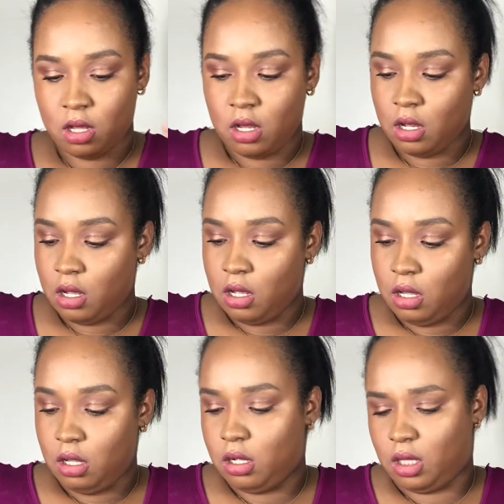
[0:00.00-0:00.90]

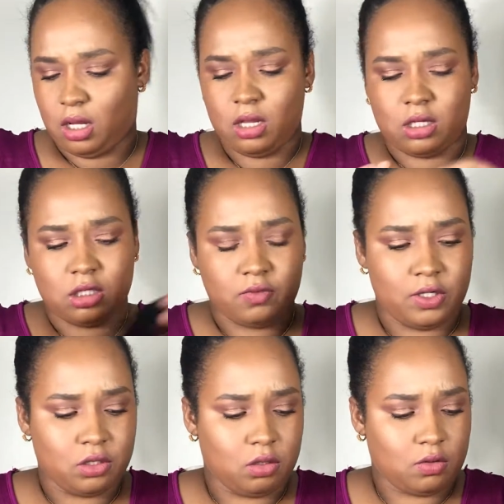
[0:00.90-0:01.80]
I think this
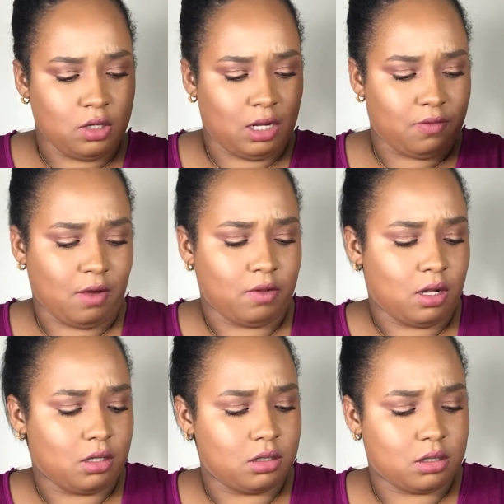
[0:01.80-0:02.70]
retails for like $5.
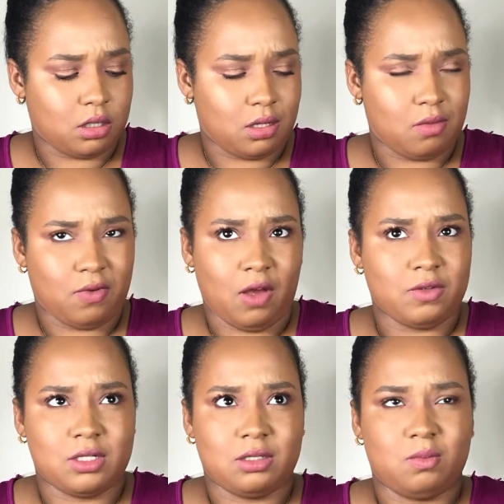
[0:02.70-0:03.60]

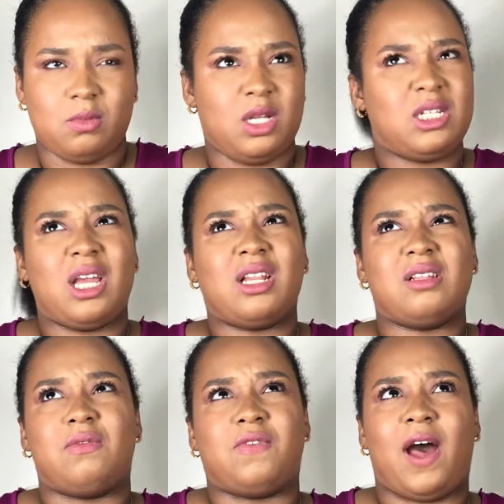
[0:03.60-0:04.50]
It's
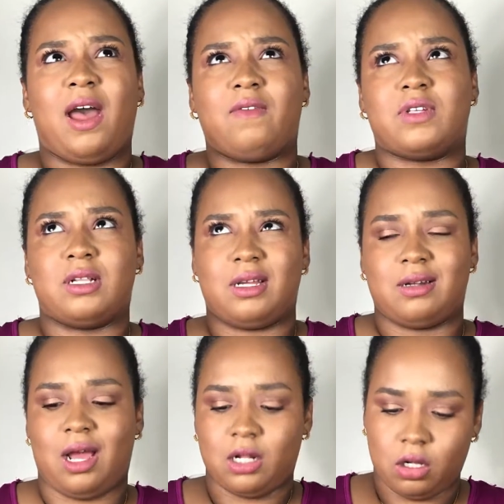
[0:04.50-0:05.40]
like in the $5 to
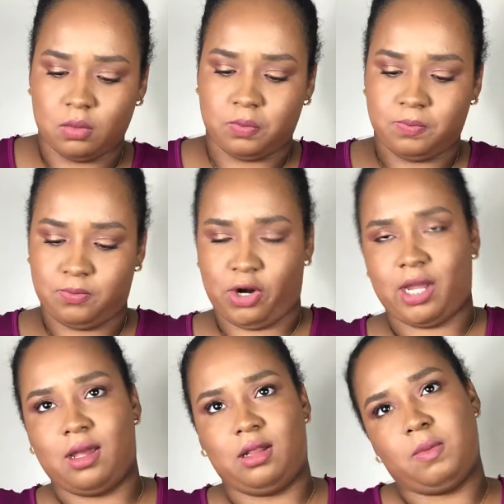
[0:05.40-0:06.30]
like $9
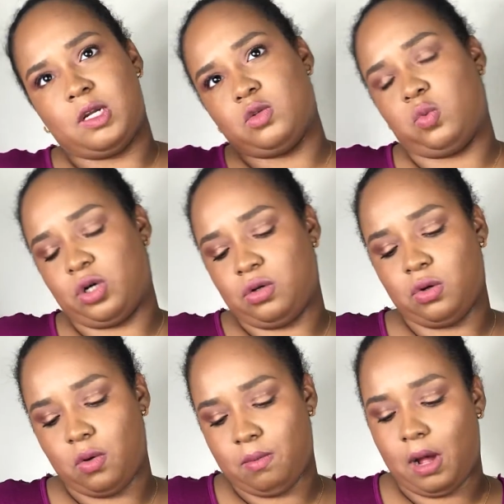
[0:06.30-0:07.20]
bracket. Depends where
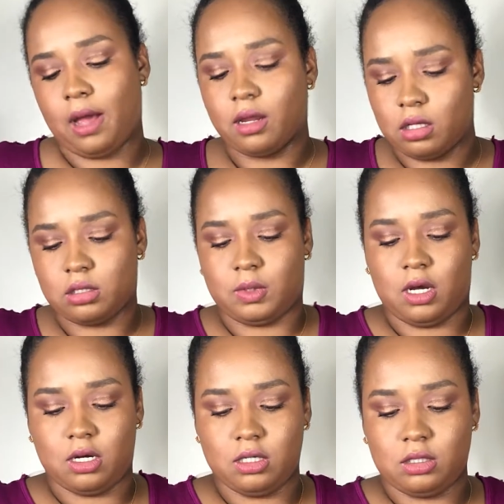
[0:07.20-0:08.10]
you go and buy it, to
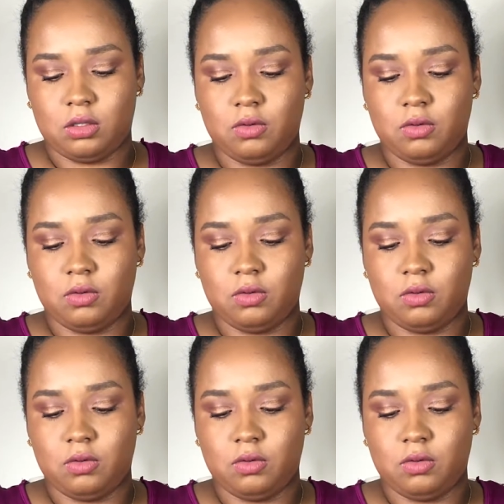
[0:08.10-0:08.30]
be honest.